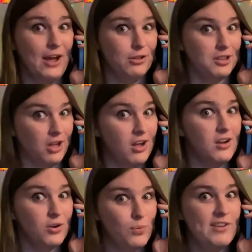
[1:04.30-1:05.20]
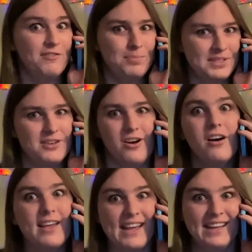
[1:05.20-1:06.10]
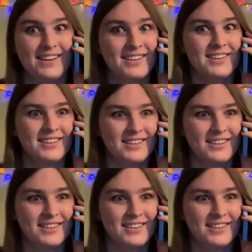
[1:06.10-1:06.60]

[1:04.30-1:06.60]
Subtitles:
how long we've been talking.